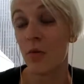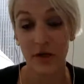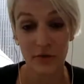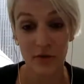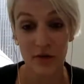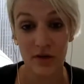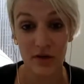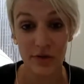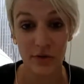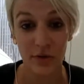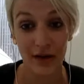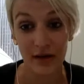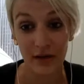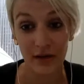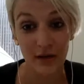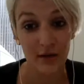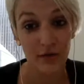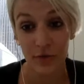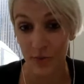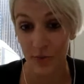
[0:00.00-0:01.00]
worked with you
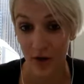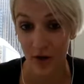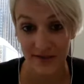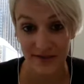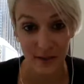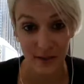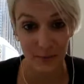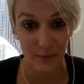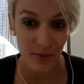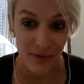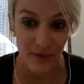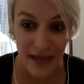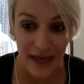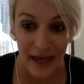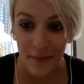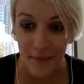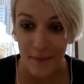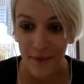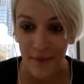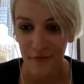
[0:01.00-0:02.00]
directly through Bossed Up
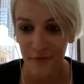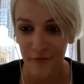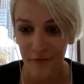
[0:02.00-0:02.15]
Bootcamp,